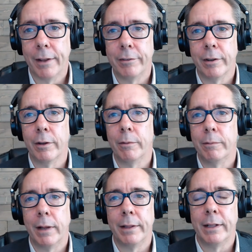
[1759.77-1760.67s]
And
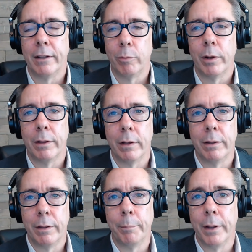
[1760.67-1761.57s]
so I think that's one of
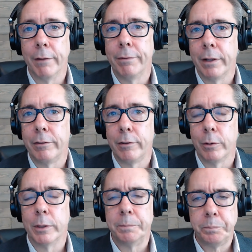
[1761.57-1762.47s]
the benefits
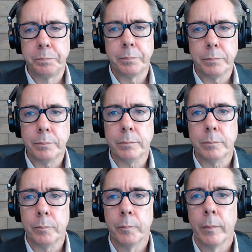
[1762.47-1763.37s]
to it.
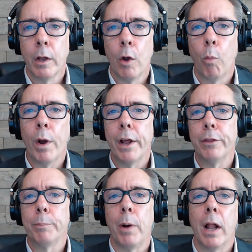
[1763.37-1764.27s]
What
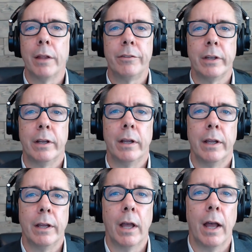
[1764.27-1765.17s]
other policy
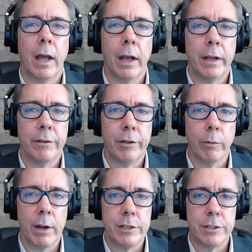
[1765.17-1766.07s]

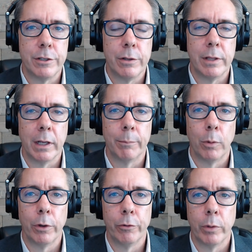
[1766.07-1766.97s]
considerations do you think
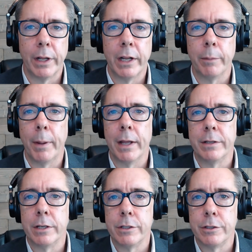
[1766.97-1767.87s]
employers really need to pay
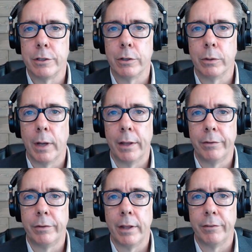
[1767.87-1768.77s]
attention to
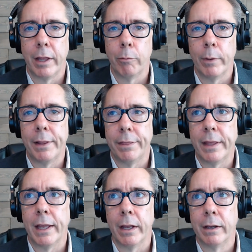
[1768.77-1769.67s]
as they
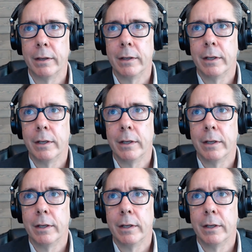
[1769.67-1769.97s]
rethink